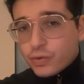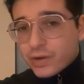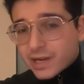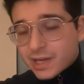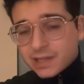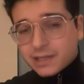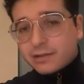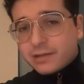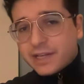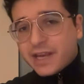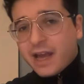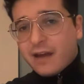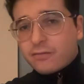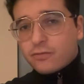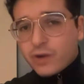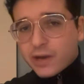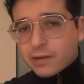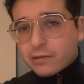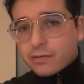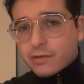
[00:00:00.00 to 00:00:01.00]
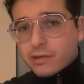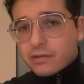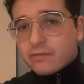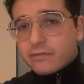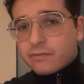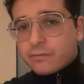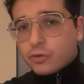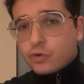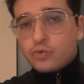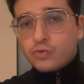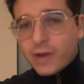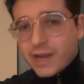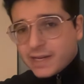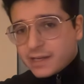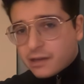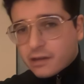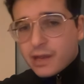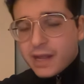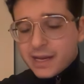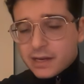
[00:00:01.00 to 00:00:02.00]
We clearly have records of
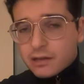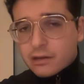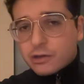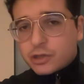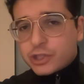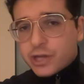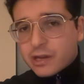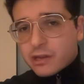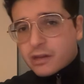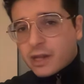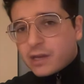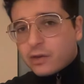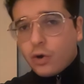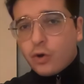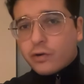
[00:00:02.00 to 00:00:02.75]
great saints such as St.